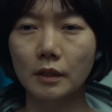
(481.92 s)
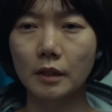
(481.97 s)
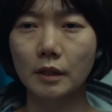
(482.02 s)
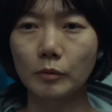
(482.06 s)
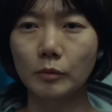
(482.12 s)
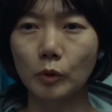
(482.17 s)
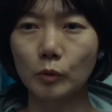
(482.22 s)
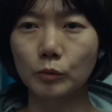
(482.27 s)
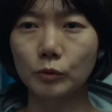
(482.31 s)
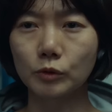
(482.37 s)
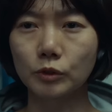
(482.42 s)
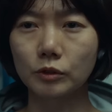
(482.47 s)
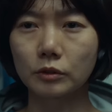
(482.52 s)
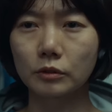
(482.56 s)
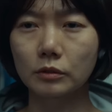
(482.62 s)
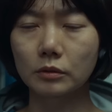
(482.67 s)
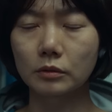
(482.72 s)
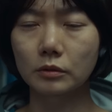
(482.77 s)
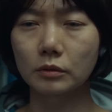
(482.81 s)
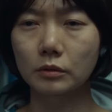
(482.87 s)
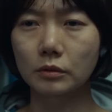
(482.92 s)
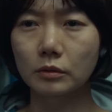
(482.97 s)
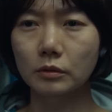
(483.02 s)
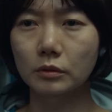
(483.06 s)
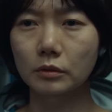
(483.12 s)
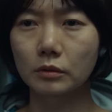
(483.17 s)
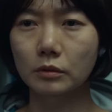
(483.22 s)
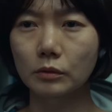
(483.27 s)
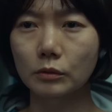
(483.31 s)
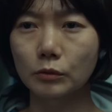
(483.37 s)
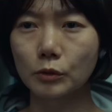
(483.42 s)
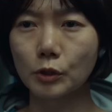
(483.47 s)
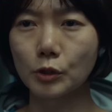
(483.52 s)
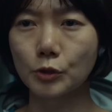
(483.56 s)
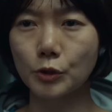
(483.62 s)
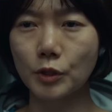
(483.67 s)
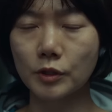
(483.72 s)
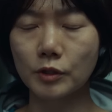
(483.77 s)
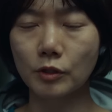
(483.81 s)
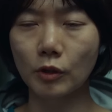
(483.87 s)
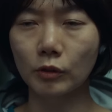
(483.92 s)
and close the doors to keep her locked.